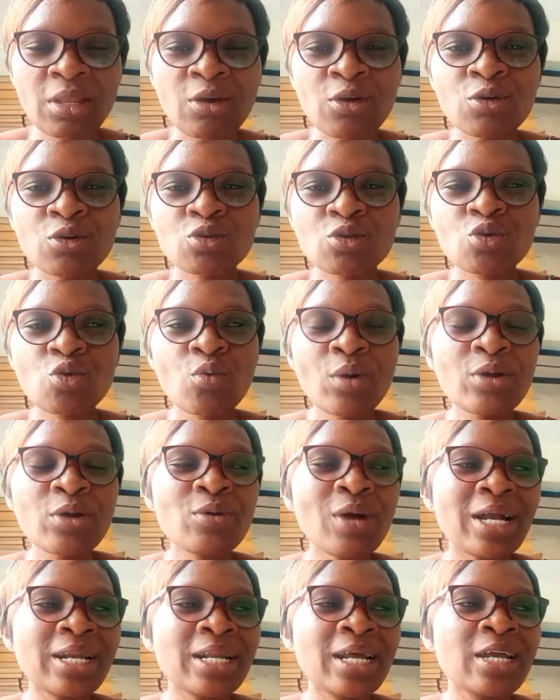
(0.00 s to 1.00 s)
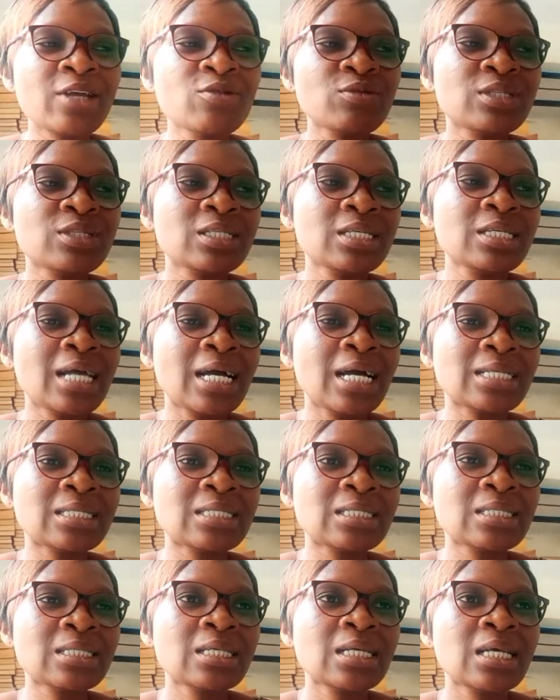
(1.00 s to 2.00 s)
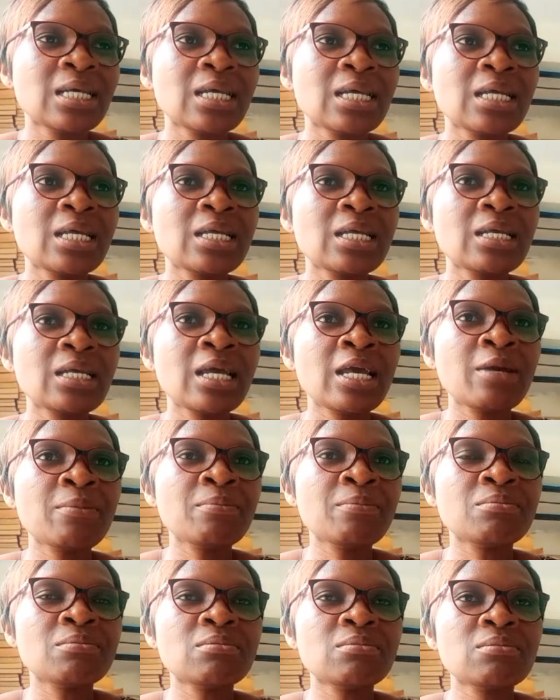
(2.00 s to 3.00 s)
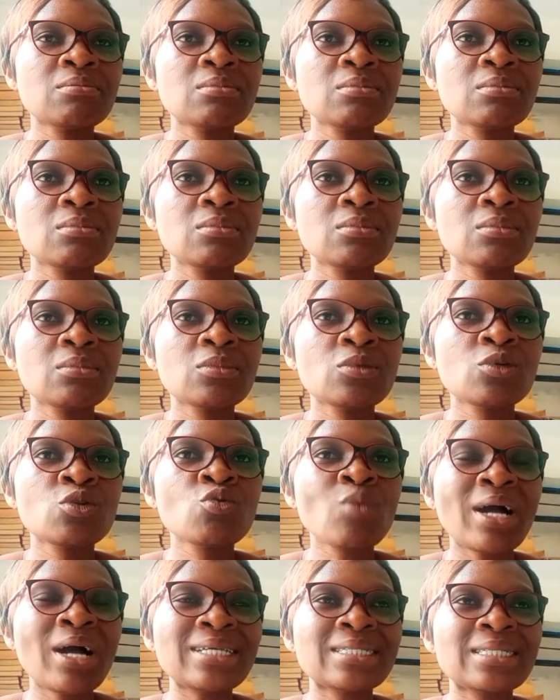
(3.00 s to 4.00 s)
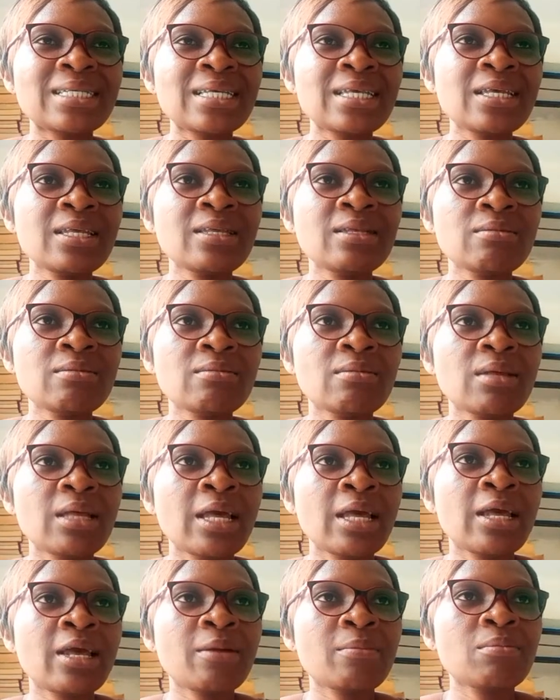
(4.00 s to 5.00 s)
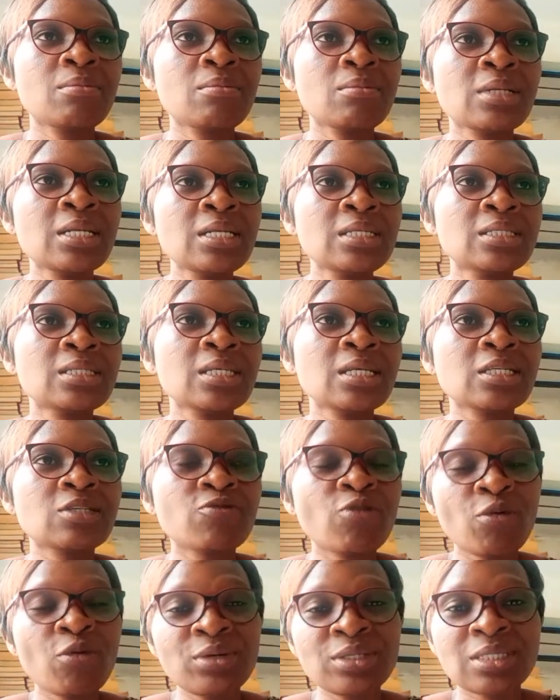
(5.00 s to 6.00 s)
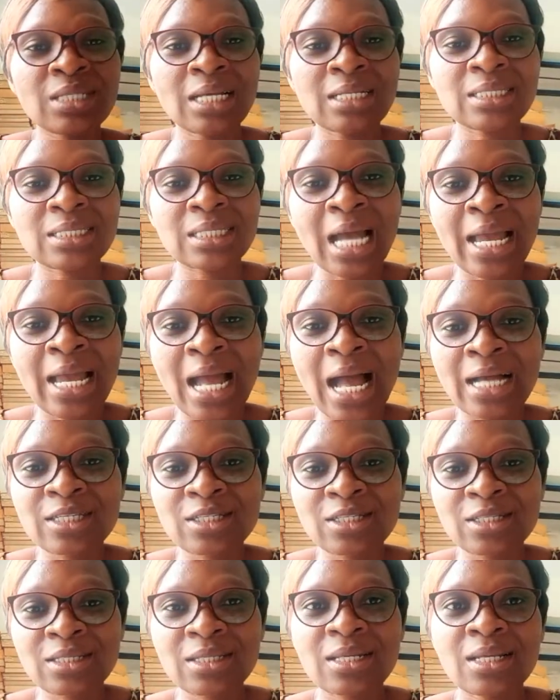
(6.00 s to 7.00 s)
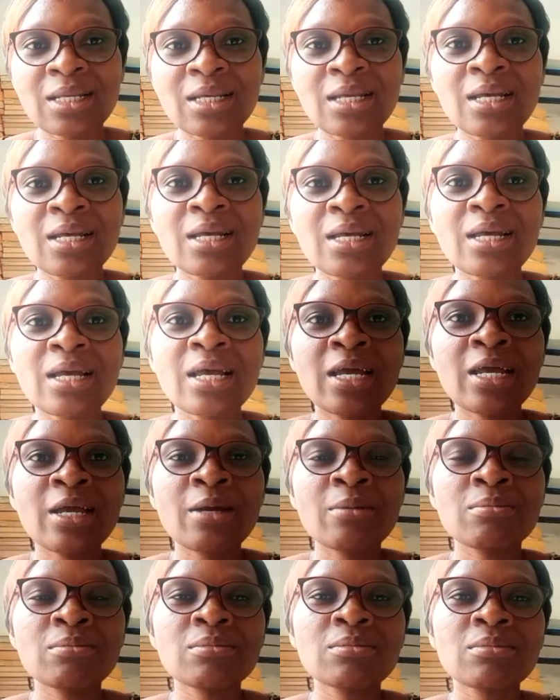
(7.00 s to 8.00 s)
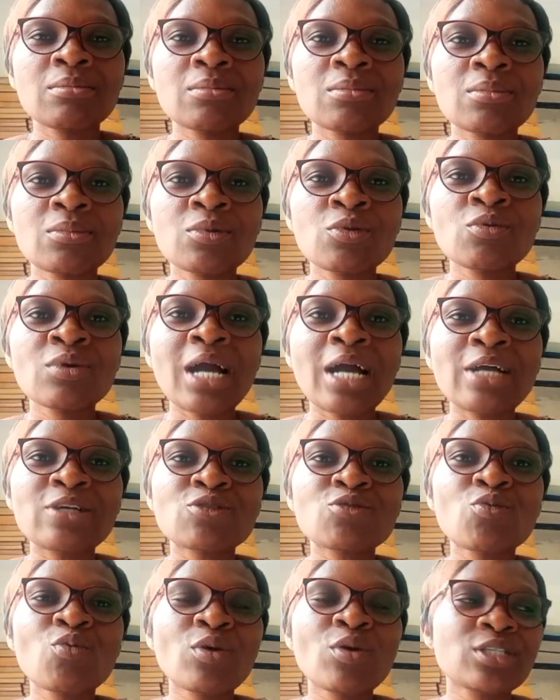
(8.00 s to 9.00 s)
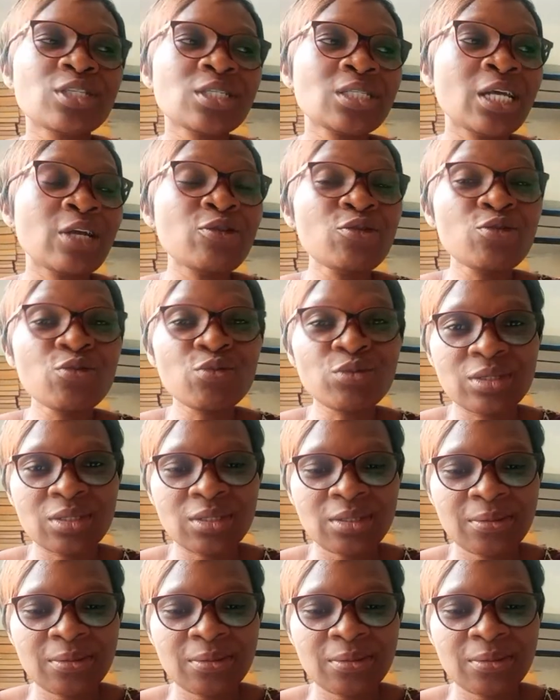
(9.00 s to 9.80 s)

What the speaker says: So when you are there and you see that you are seeing these things, for instance, I asked you guys to watch the news.